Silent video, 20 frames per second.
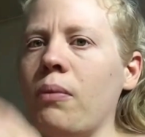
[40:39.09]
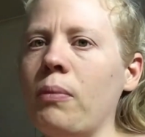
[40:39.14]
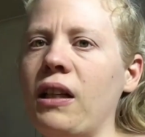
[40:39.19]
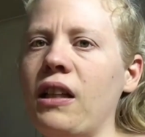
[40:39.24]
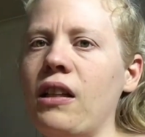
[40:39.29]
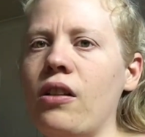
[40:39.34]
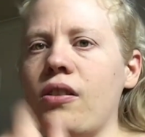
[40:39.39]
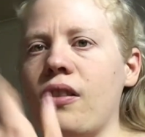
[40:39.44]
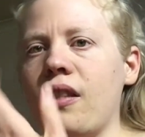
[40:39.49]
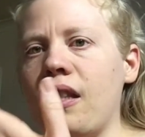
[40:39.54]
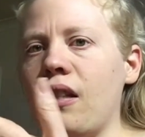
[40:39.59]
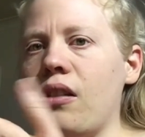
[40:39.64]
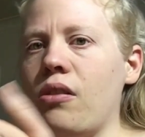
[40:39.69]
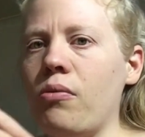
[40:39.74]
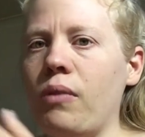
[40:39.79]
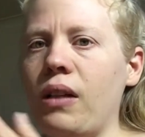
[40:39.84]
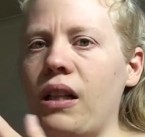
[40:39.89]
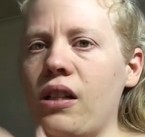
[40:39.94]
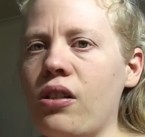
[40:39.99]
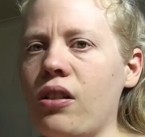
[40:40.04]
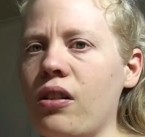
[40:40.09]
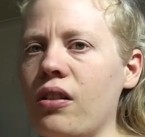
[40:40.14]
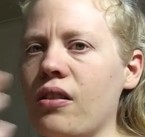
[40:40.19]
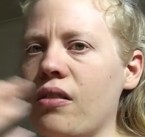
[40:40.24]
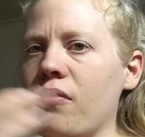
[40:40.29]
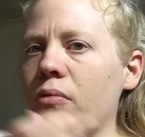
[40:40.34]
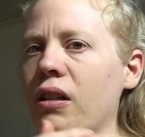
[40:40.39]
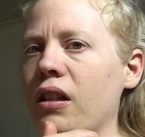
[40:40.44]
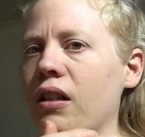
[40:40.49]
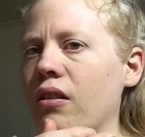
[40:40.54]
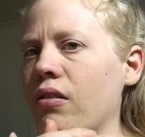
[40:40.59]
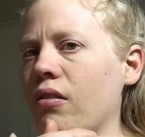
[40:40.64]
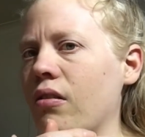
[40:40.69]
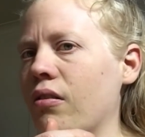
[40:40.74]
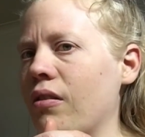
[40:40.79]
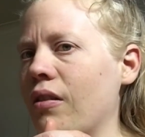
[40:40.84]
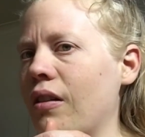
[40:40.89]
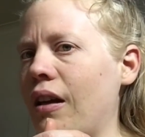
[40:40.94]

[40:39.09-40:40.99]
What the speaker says: my new situation as well,